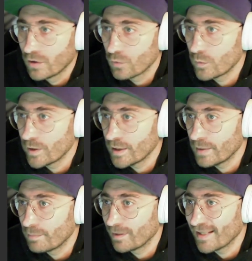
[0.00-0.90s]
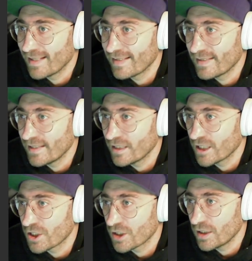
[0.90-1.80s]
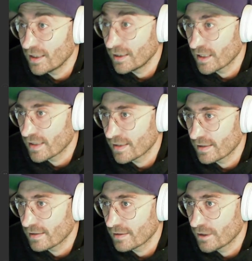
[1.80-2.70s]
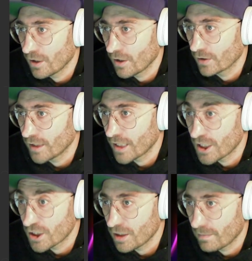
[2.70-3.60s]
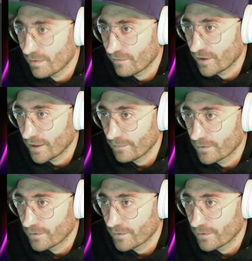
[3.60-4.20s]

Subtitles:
we place the index.html file.